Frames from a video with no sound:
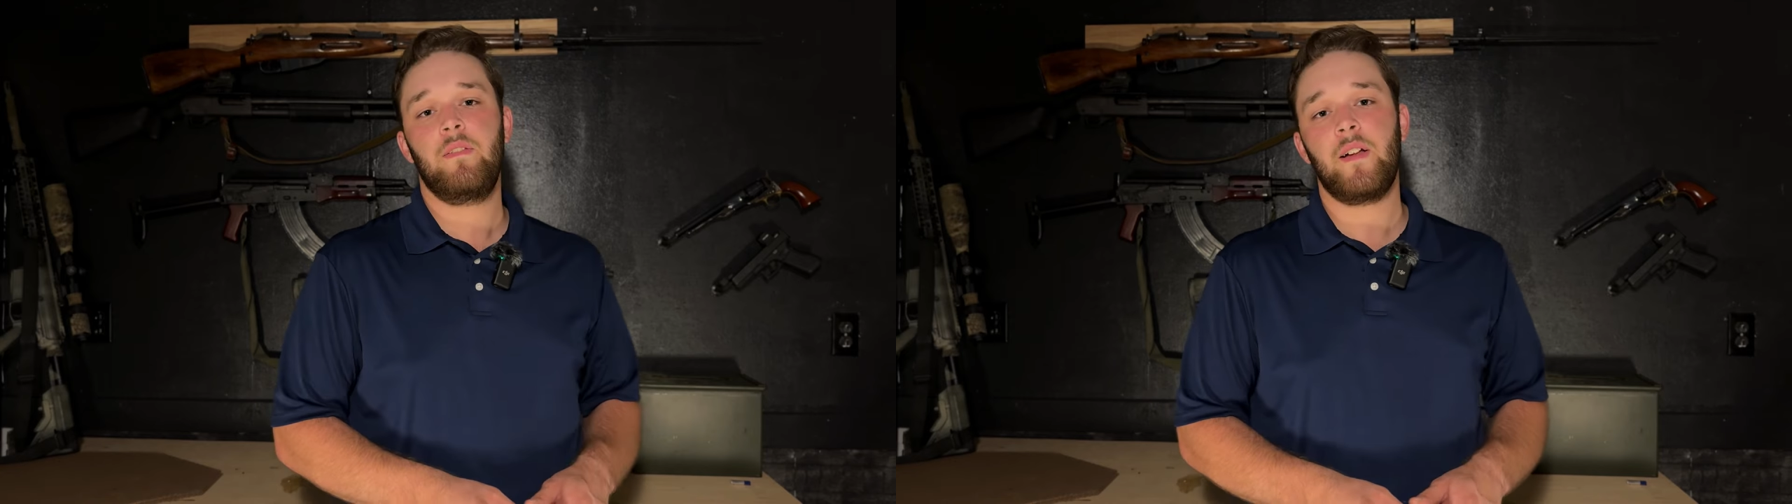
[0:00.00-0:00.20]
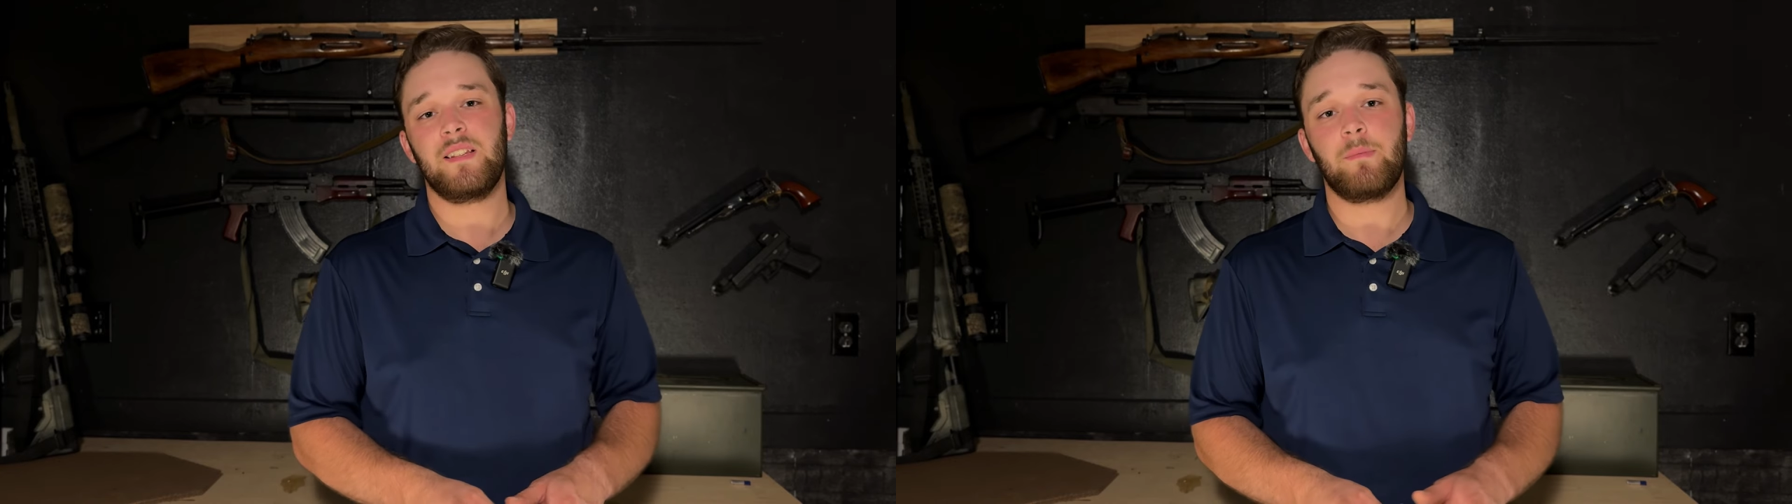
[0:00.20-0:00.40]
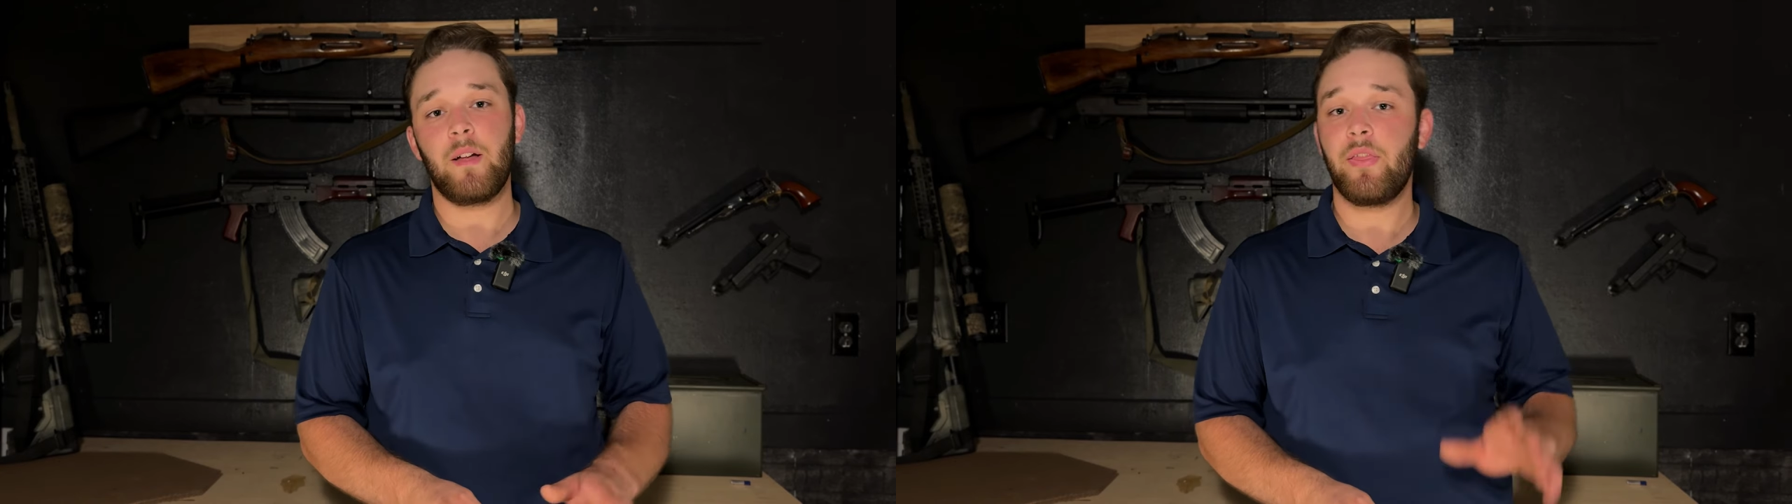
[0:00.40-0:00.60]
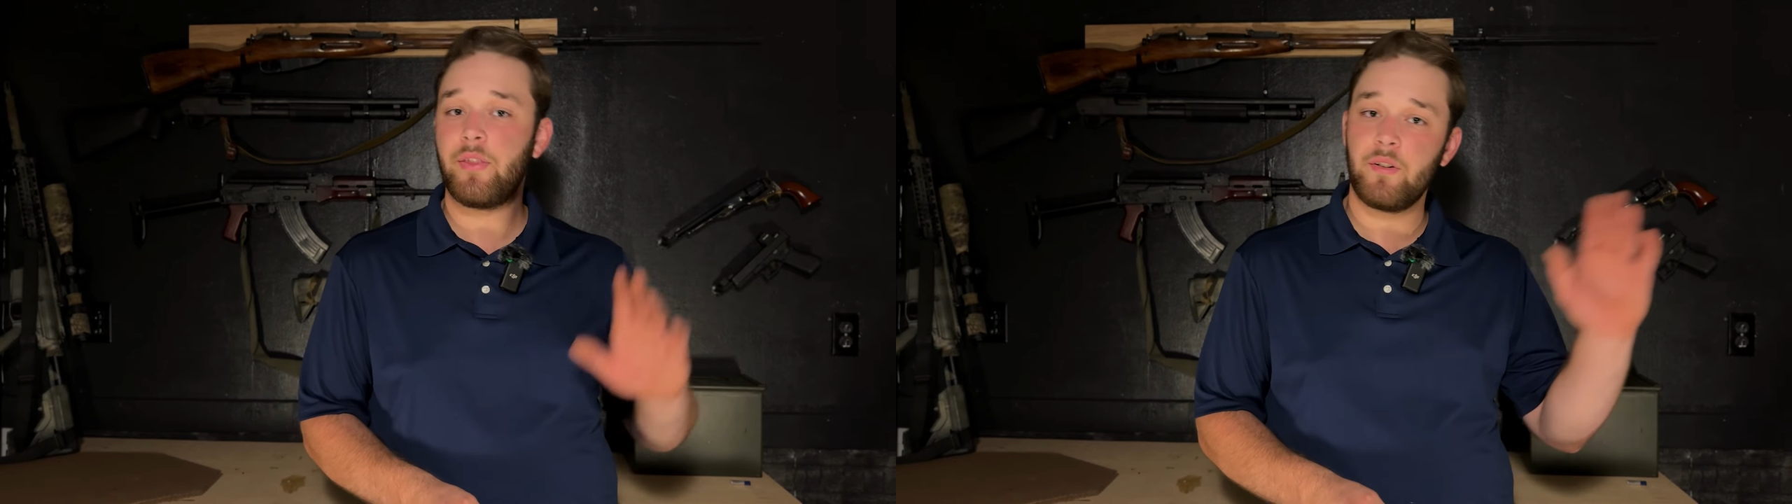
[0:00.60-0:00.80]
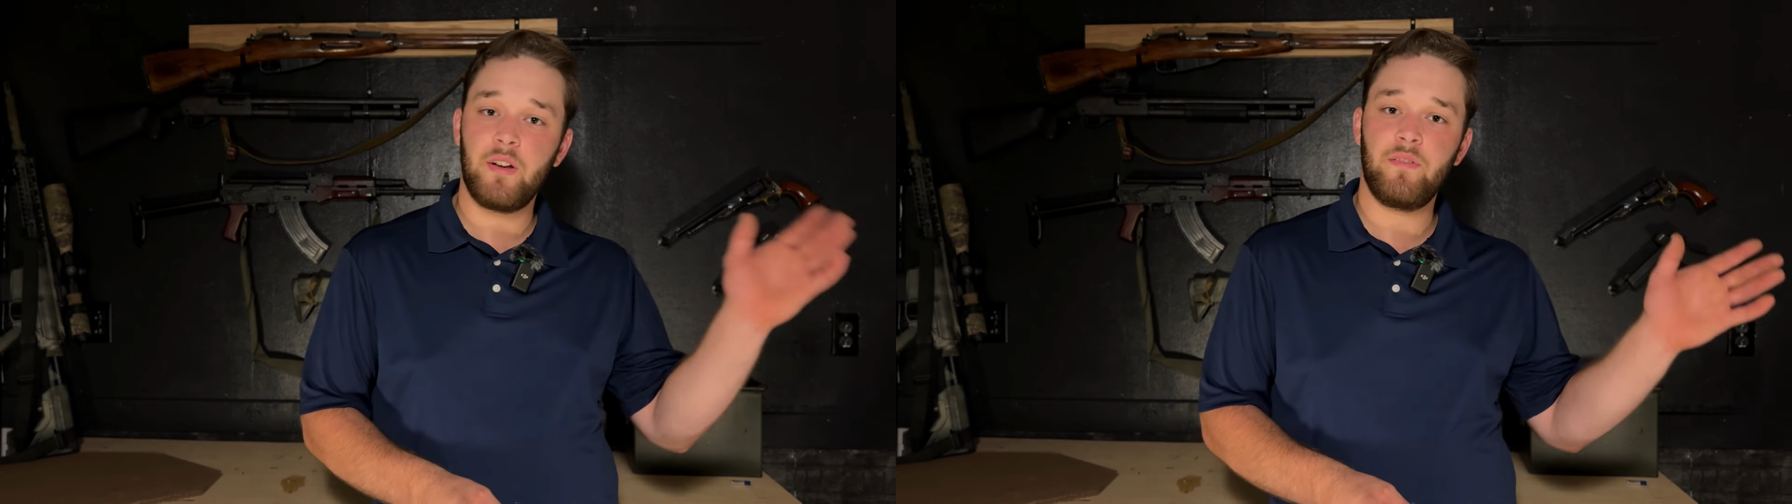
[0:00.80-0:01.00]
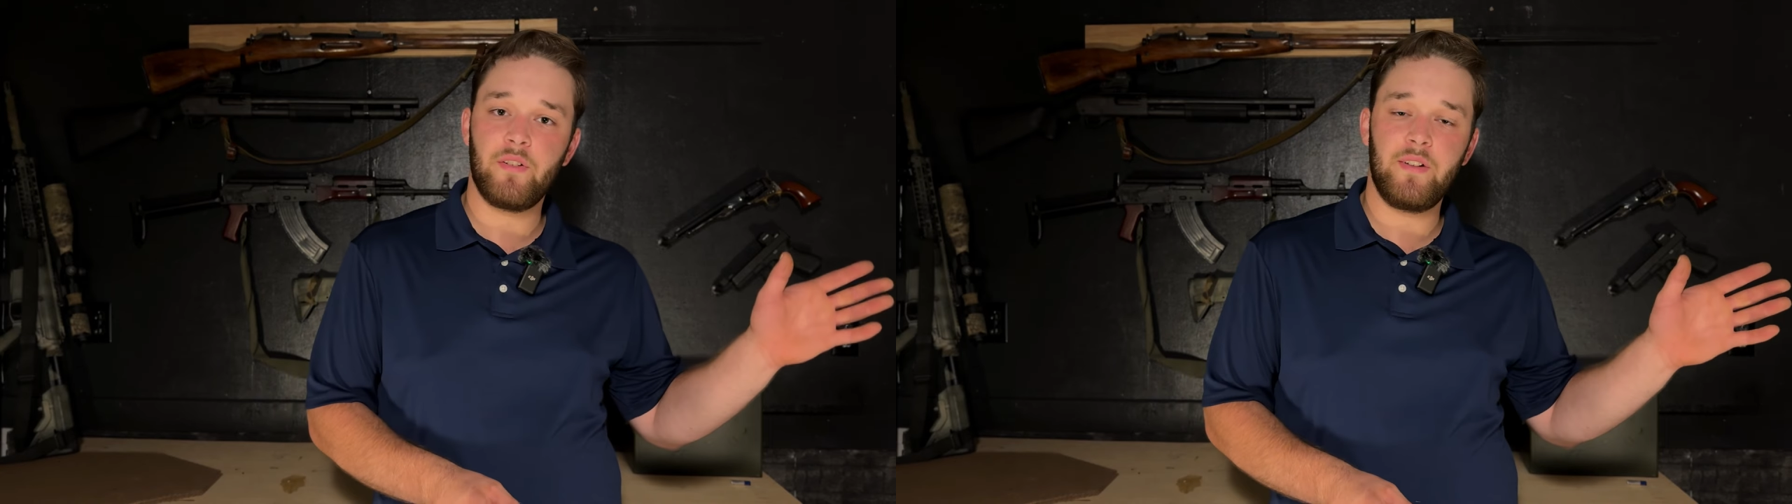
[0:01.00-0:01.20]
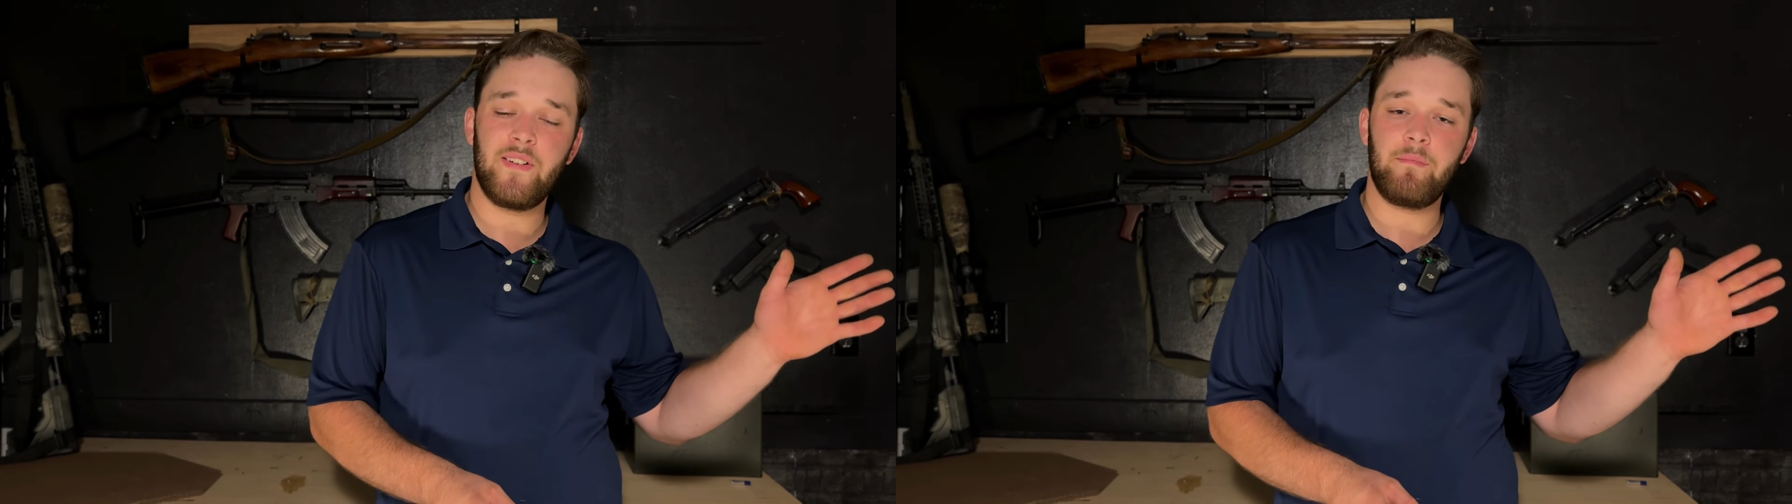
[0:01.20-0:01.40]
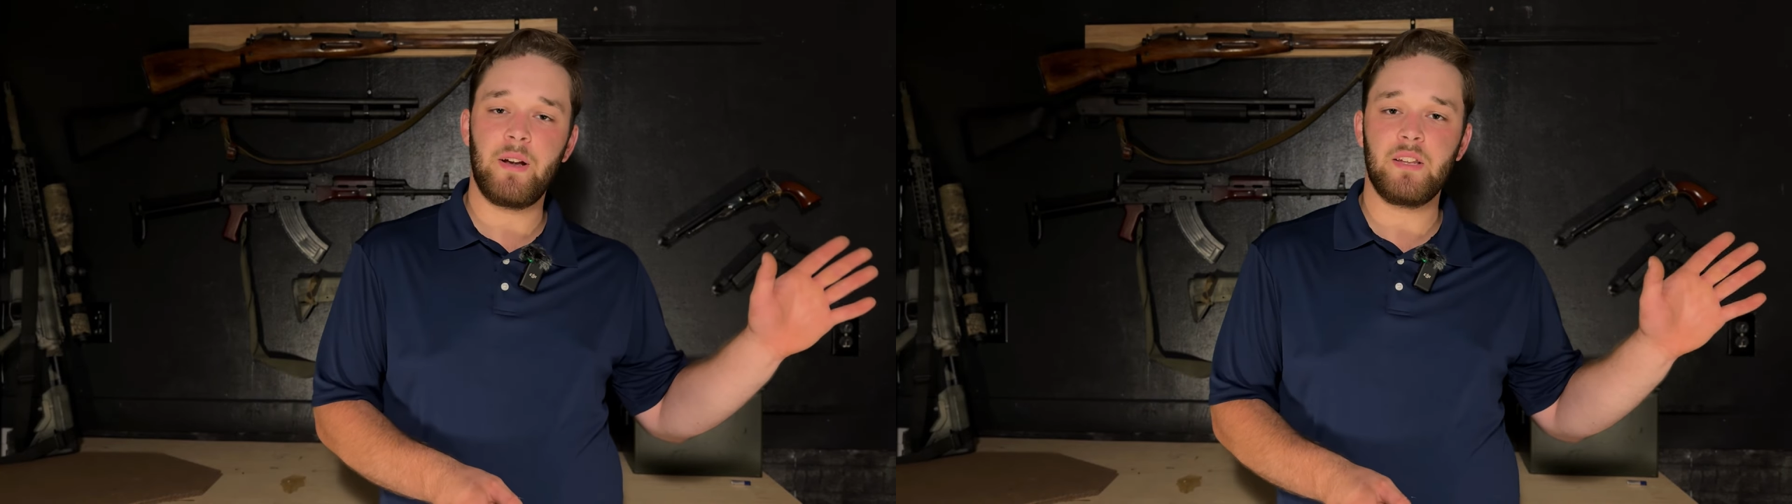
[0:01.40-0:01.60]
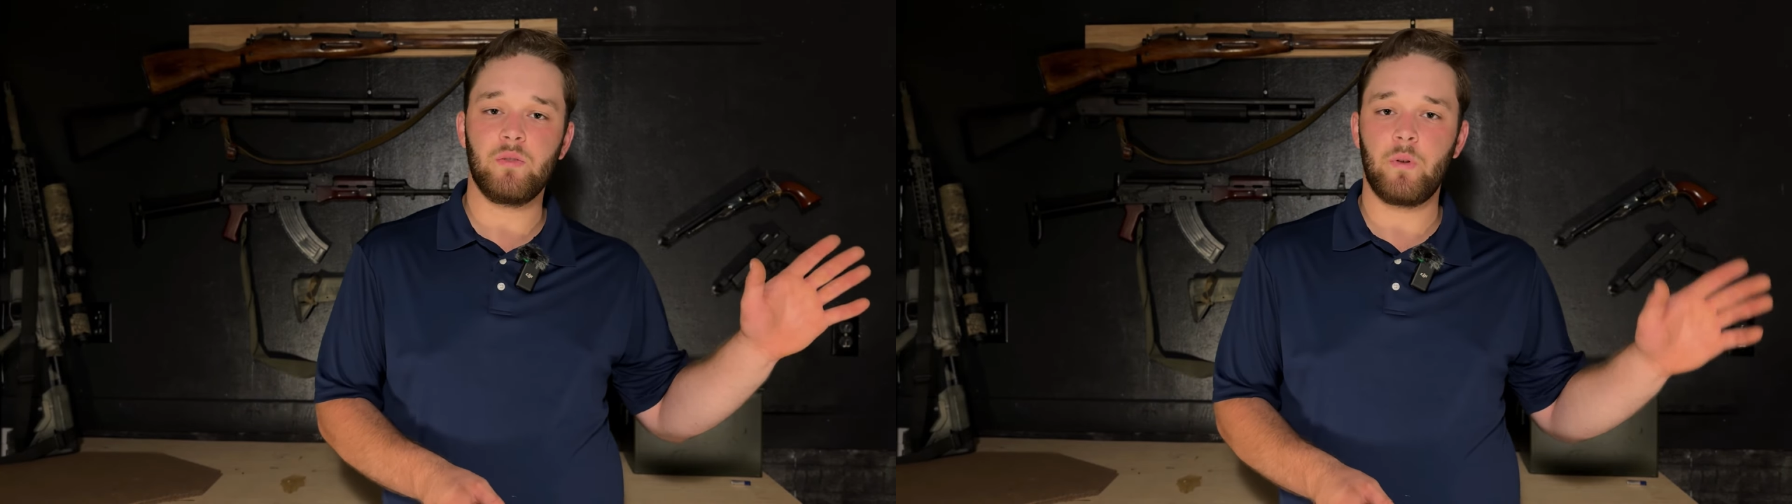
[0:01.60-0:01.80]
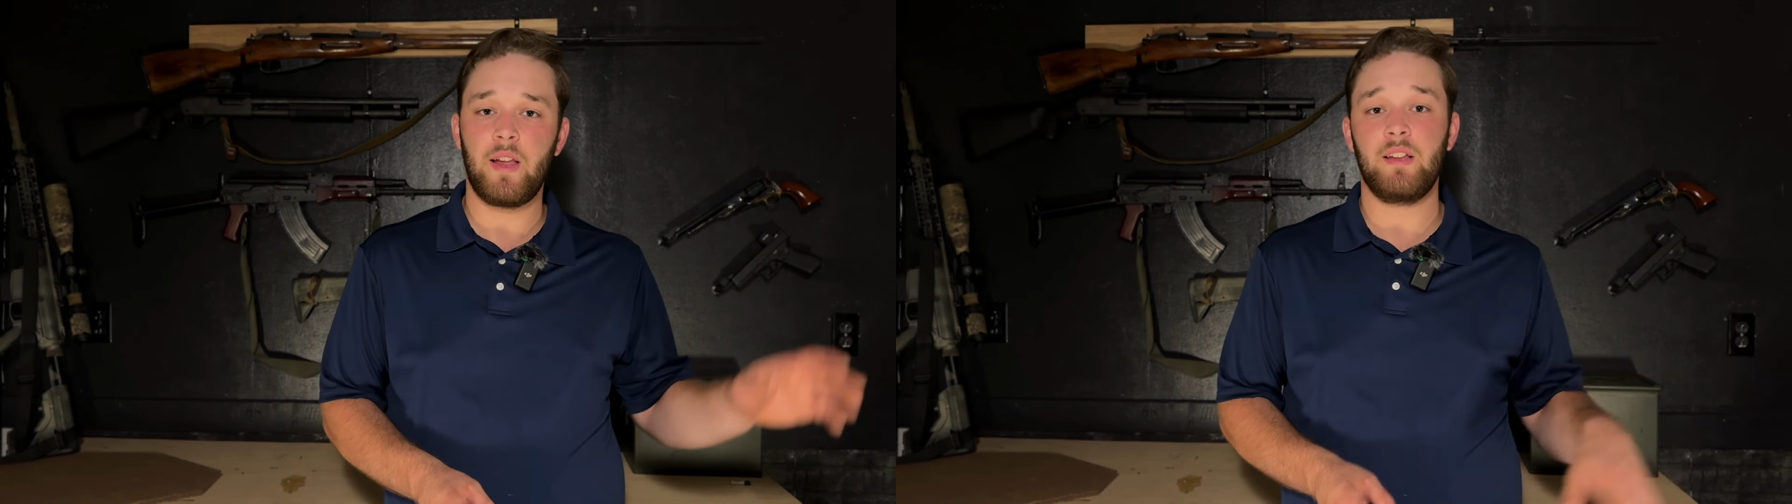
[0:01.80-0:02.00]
that's about 30 to 35 minutes away,